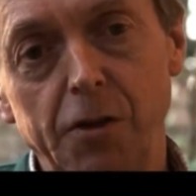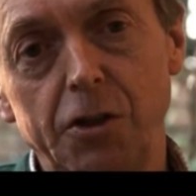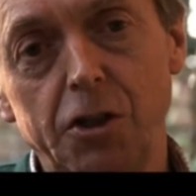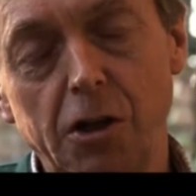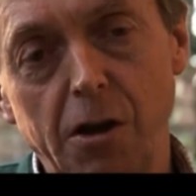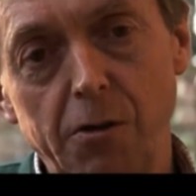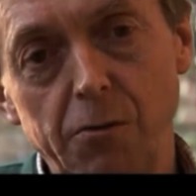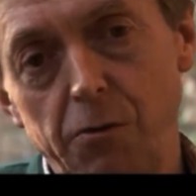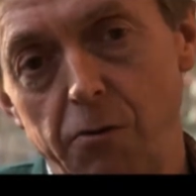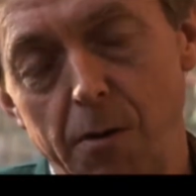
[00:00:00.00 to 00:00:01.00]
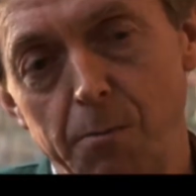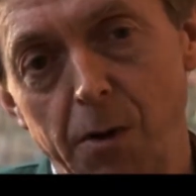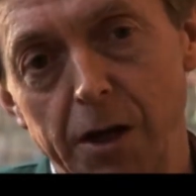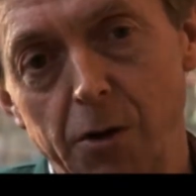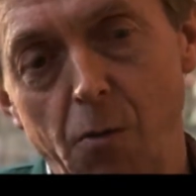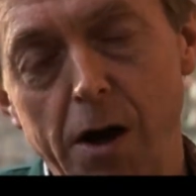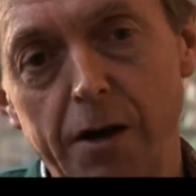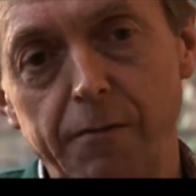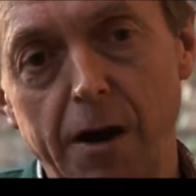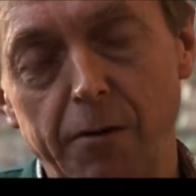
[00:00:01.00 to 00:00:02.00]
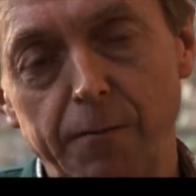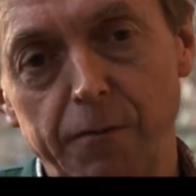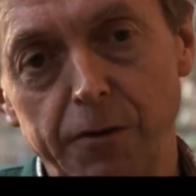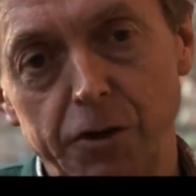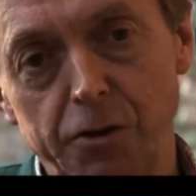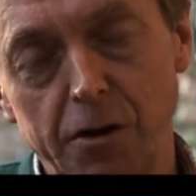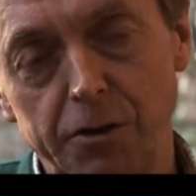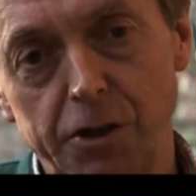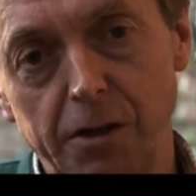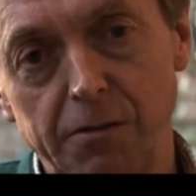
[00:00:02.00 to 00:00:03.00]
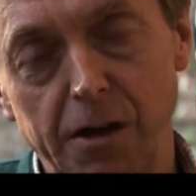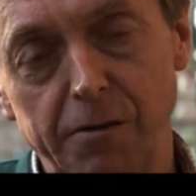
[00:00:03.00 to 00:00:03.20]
the slow crumbling away of our infrastructure.